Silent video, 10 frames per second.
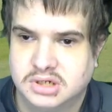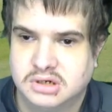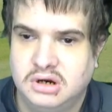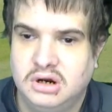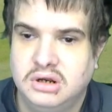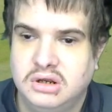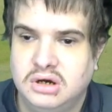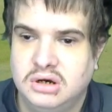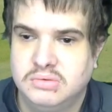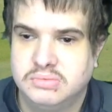
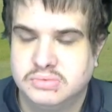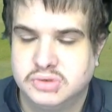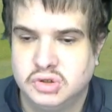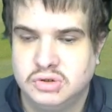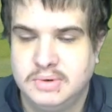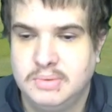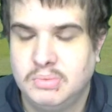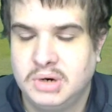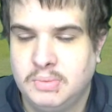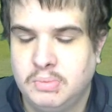Carlisle drawing
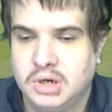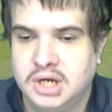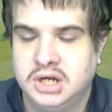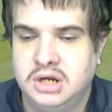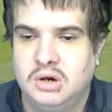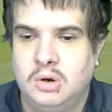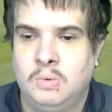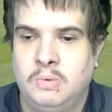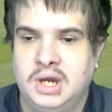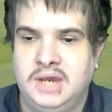1-1
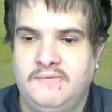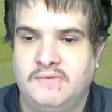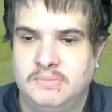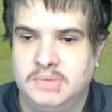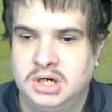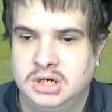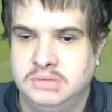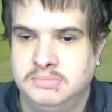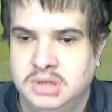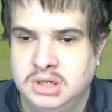away from
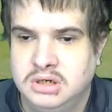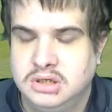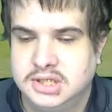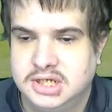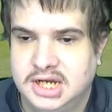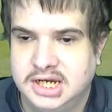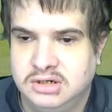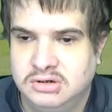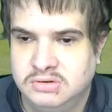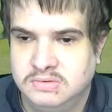home to Lake
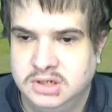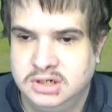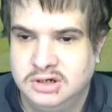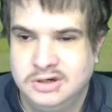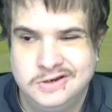Norion.